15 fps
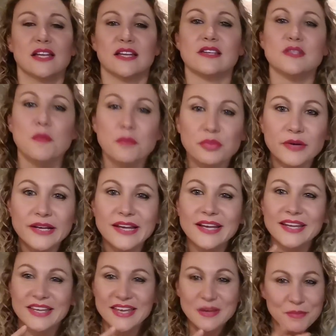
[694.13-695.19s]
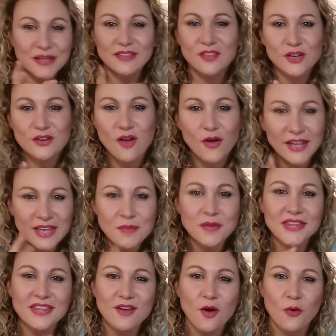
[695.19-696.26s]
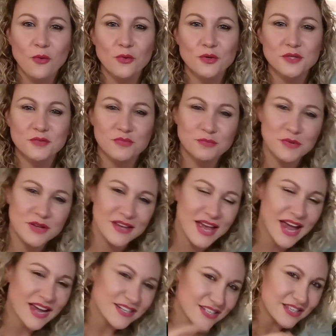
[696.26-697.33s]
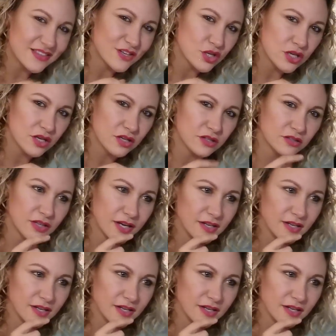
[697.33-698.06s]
Is keeping the old, but adding the new.